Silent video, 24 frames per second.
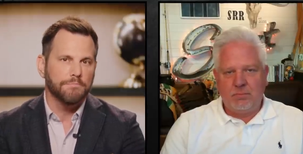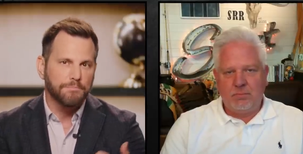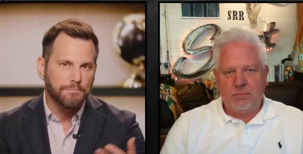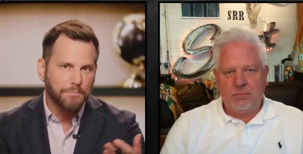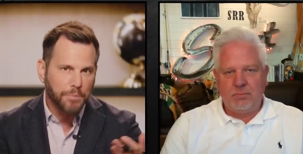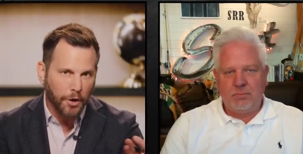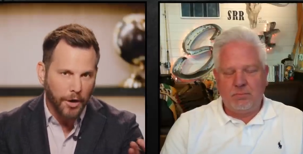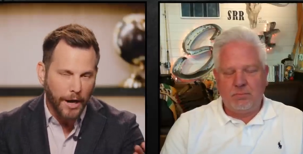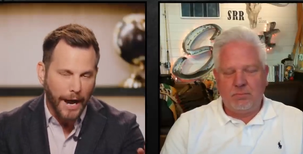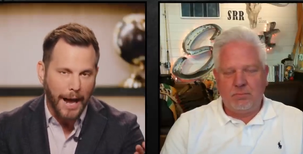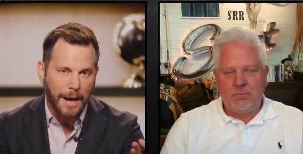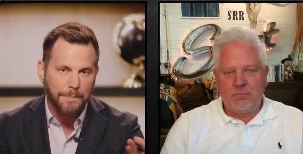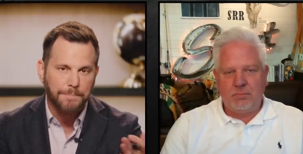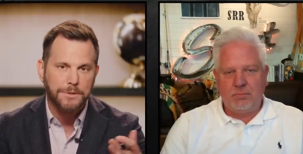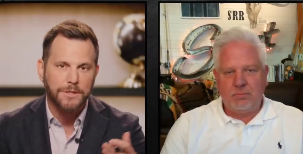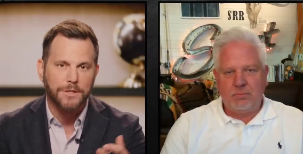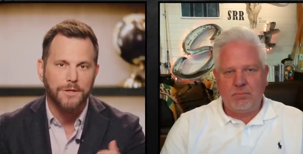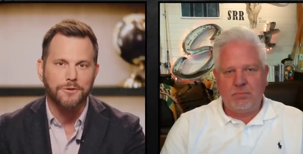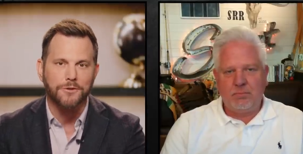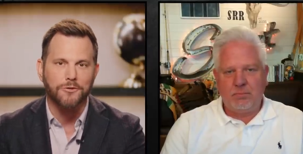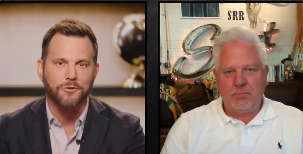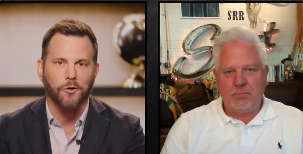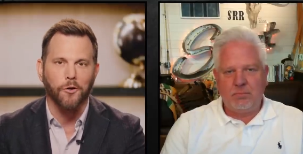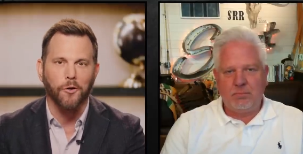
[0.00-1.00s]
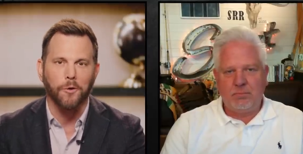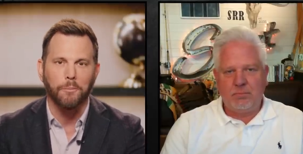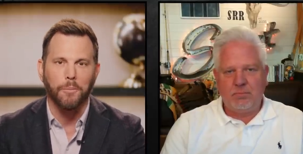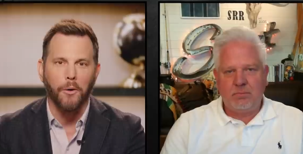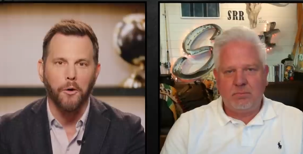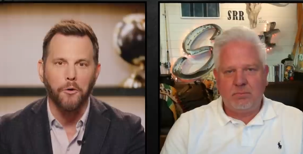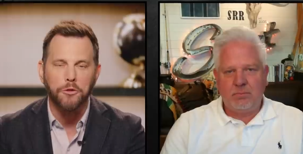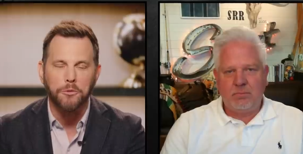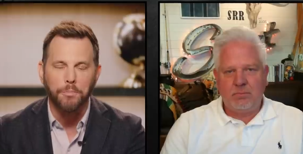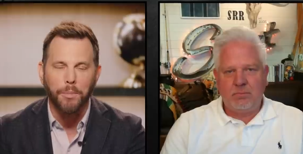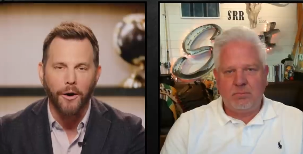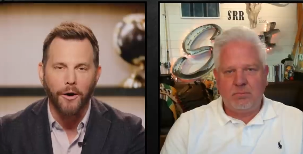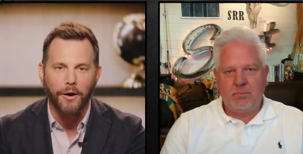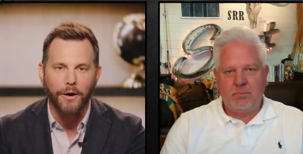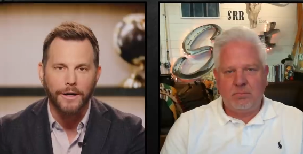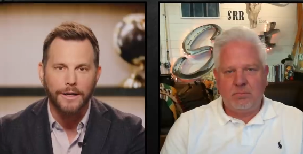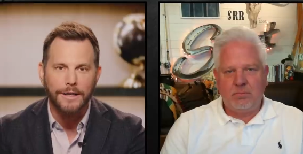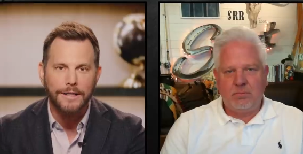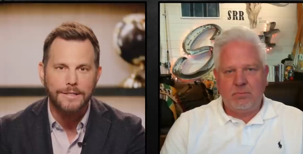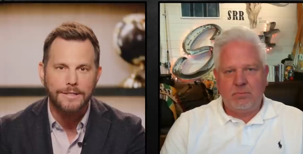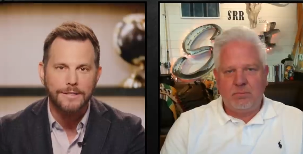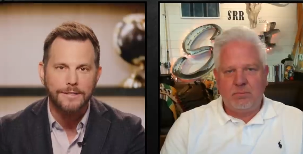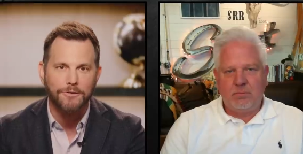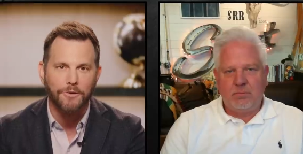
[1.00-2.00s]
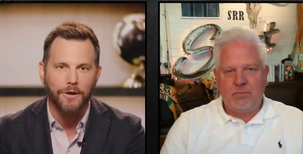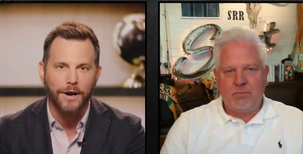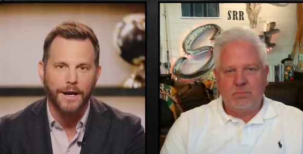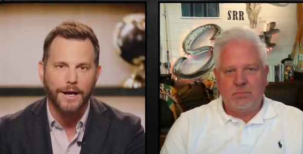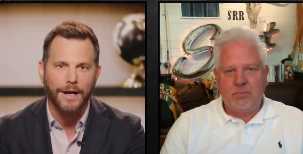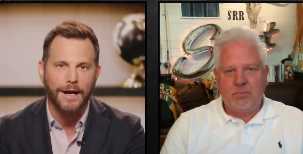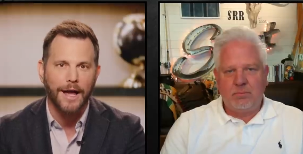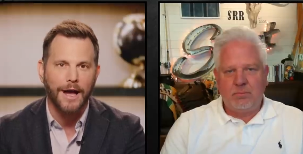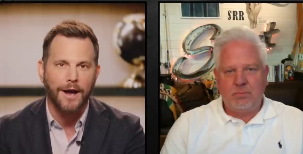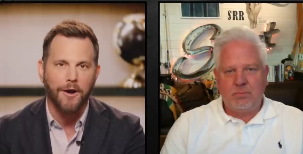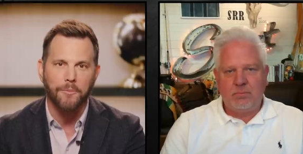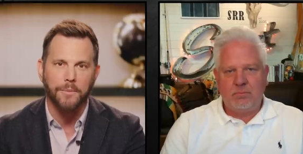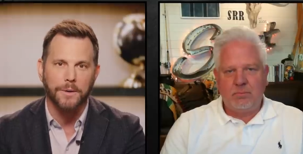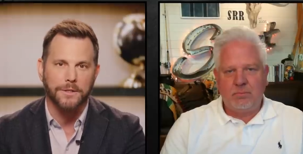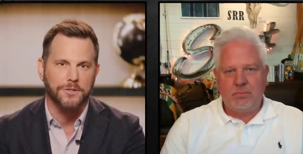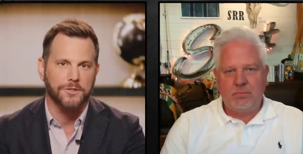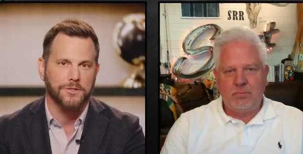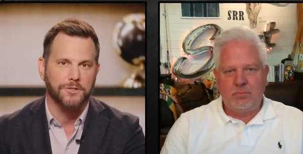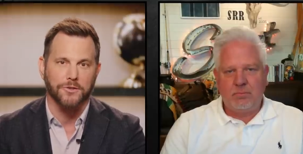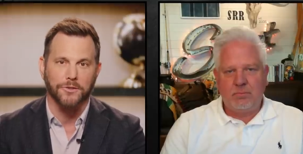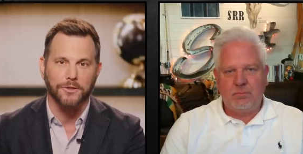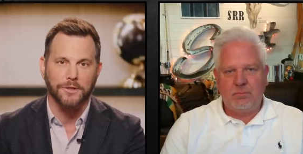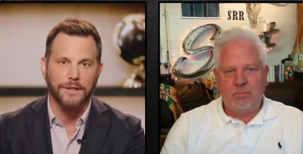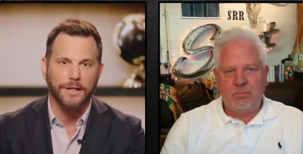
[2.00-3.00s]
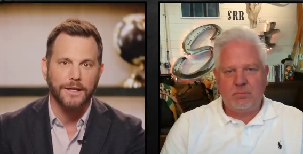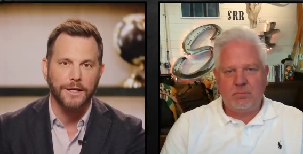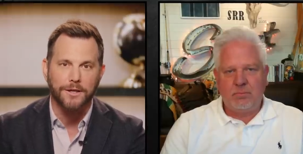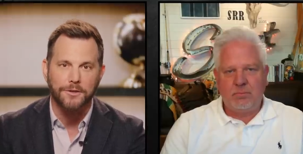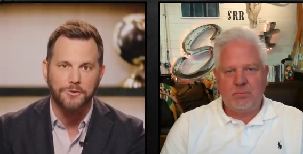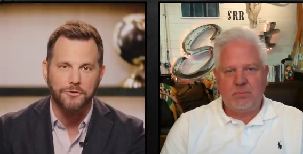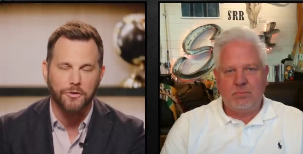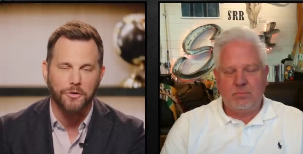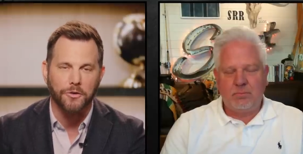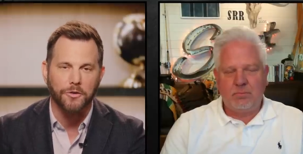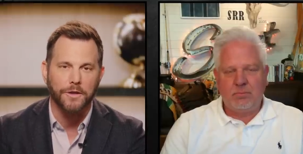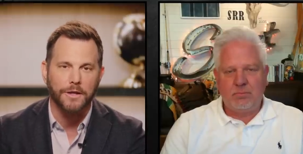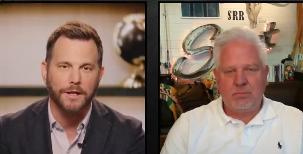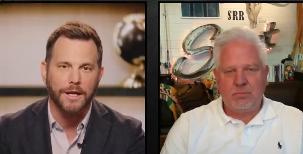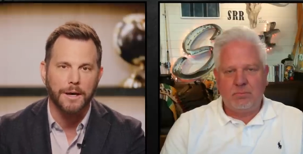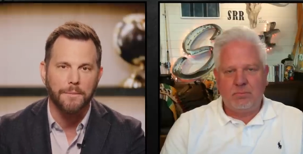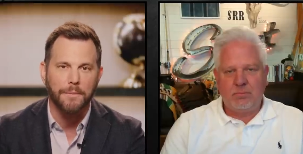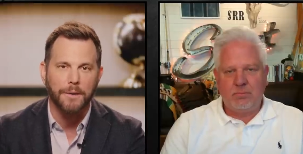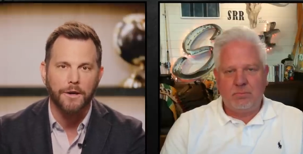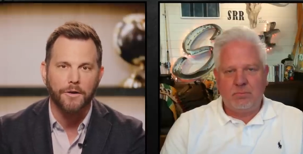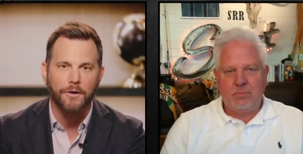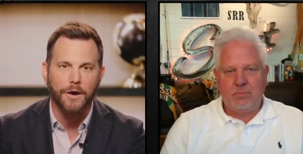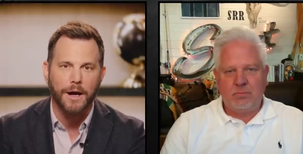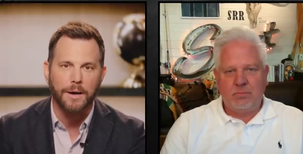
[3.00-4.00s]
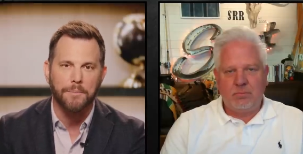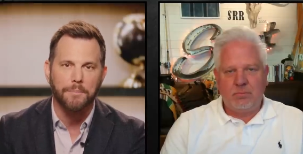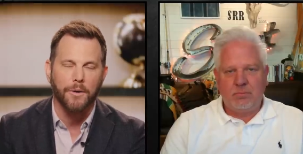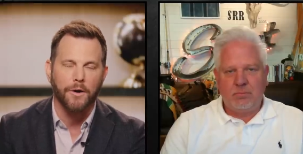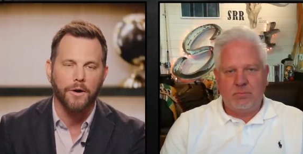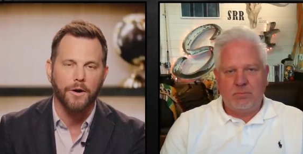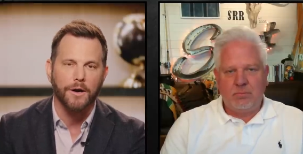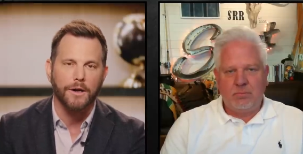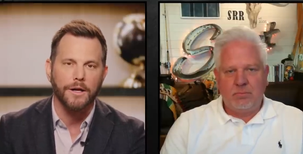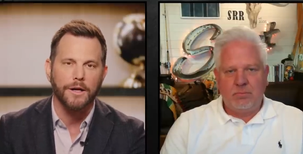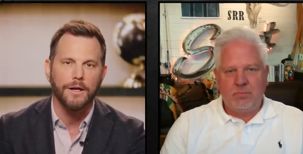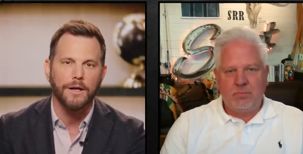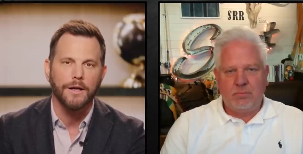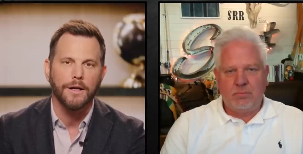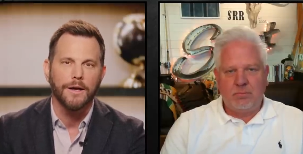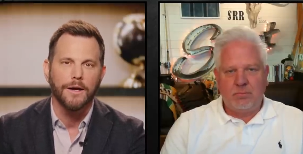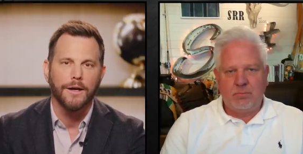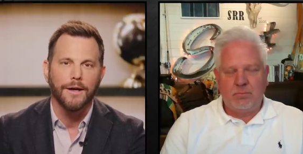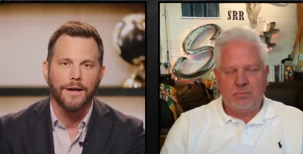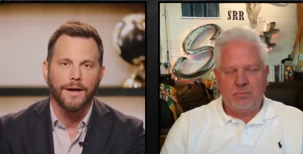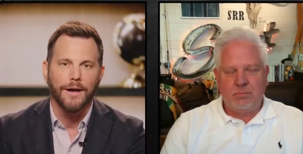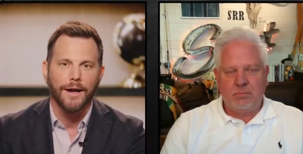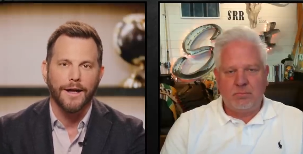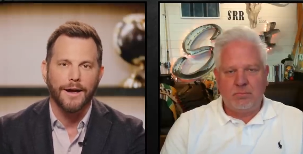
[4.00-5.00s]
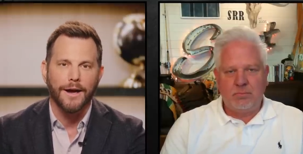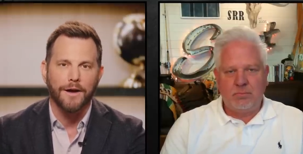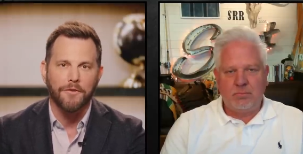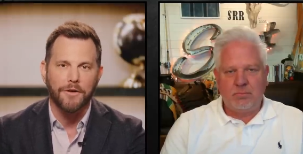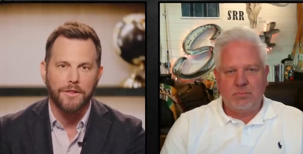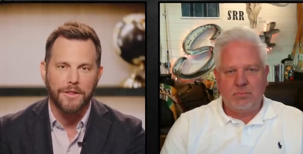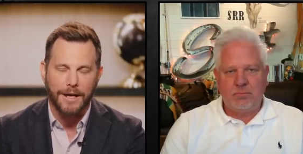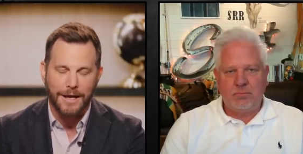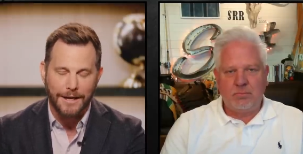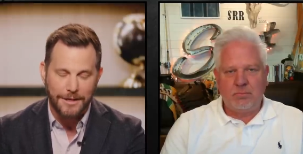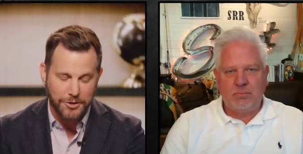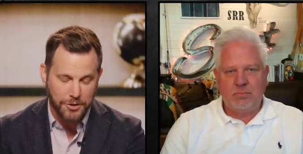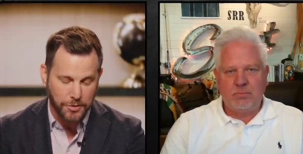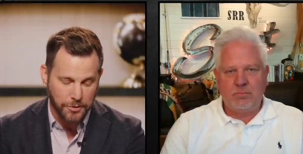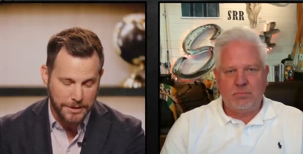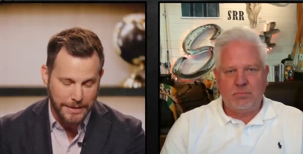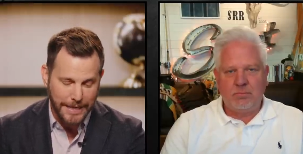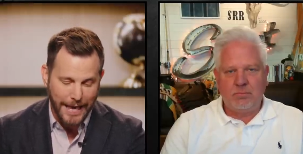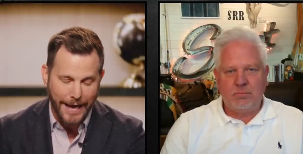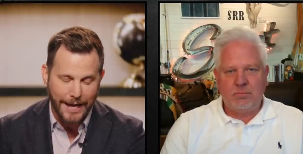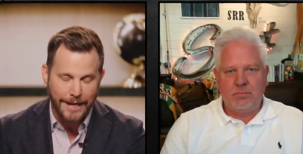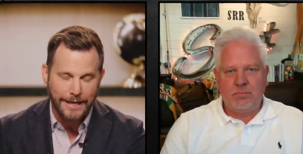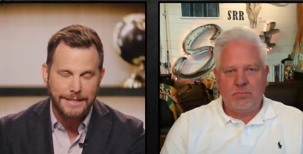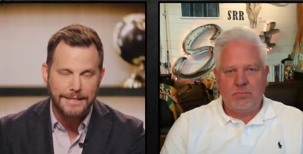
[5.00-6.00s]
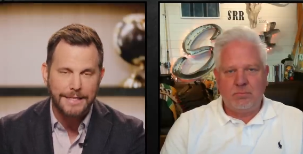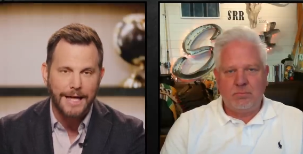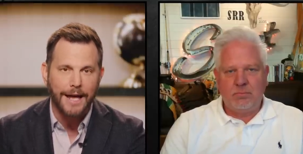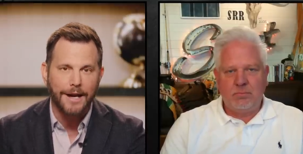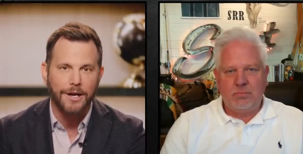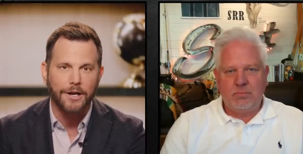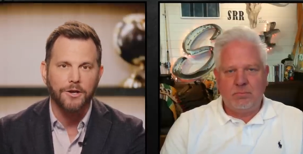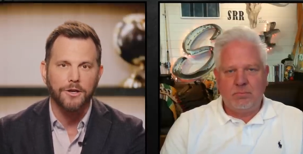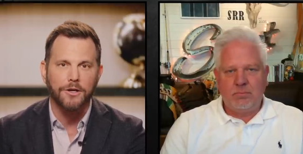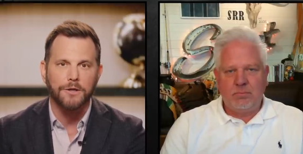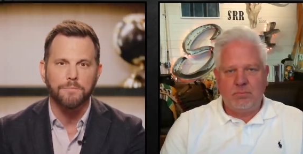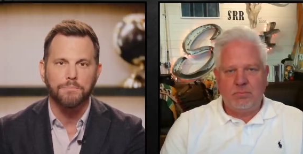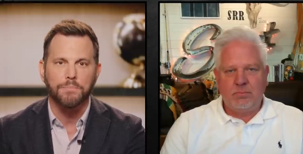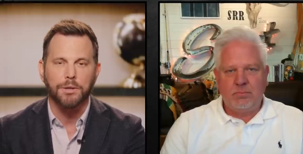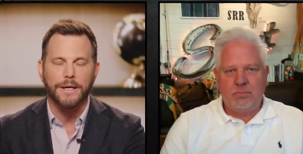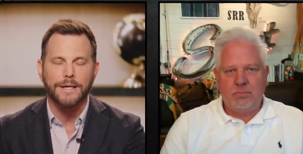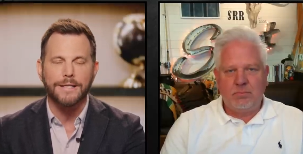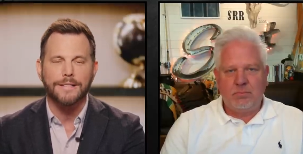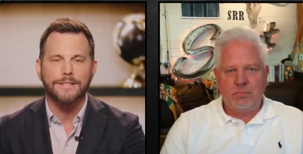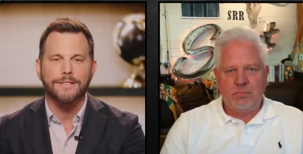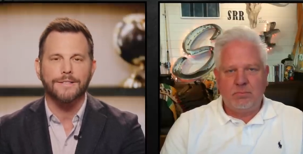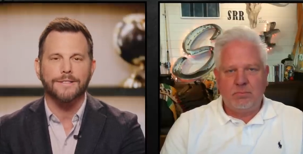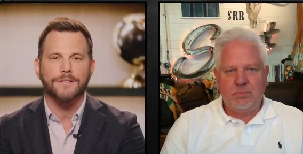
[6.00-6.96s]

Speaker 1: perhaps control both parties right now, but certainly control the Democrat Party and everything else. So is that is that a good place